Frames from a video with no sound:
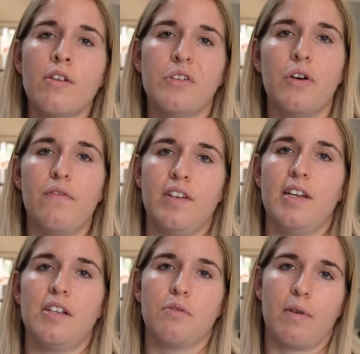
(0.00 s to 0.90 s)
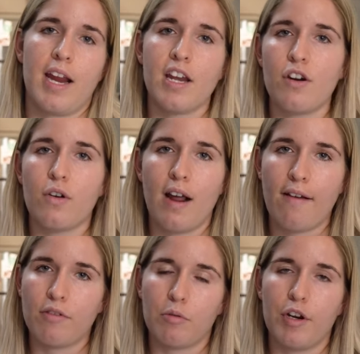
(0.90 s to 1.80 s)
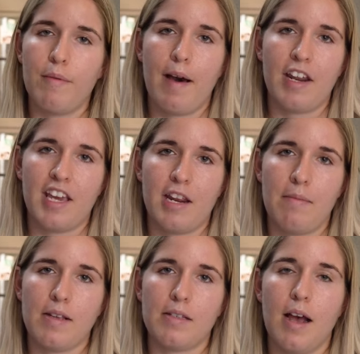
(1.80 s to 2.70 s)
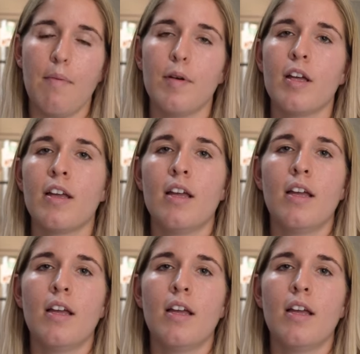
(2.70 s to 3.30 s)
So if it does rain, you don't have to worry about it getting messed up.